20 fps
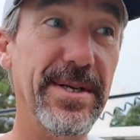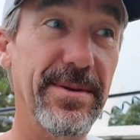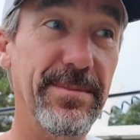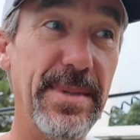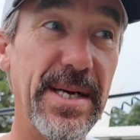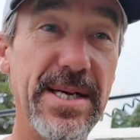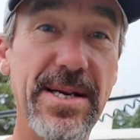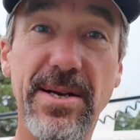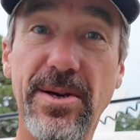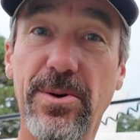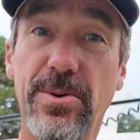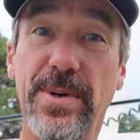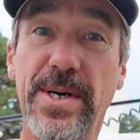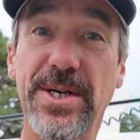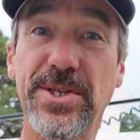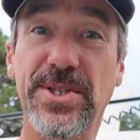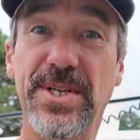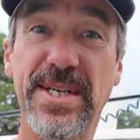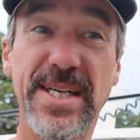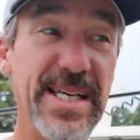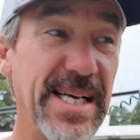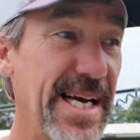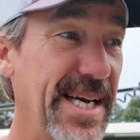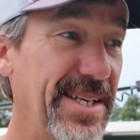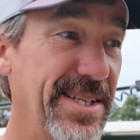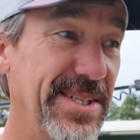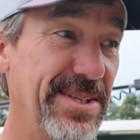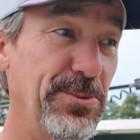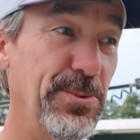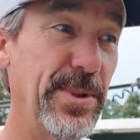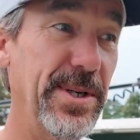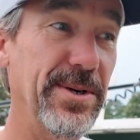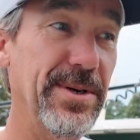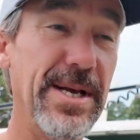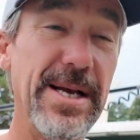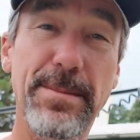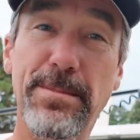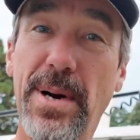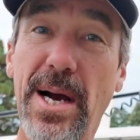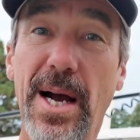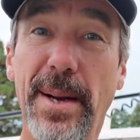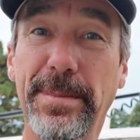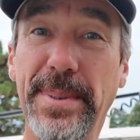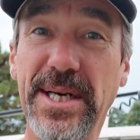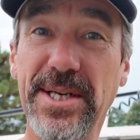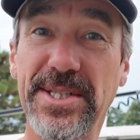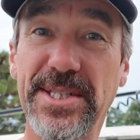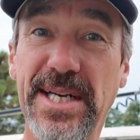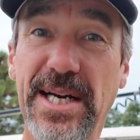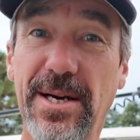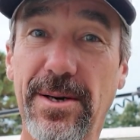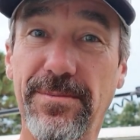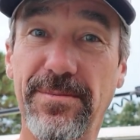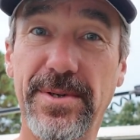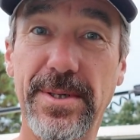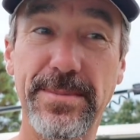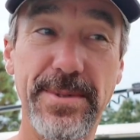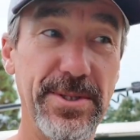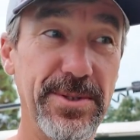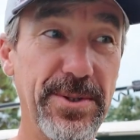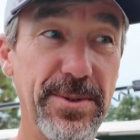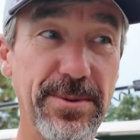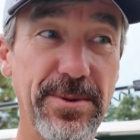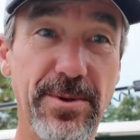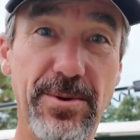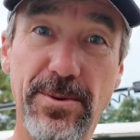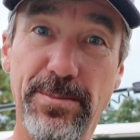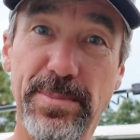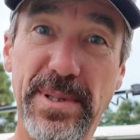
making correction, it had this weird like popping sound from the 2 little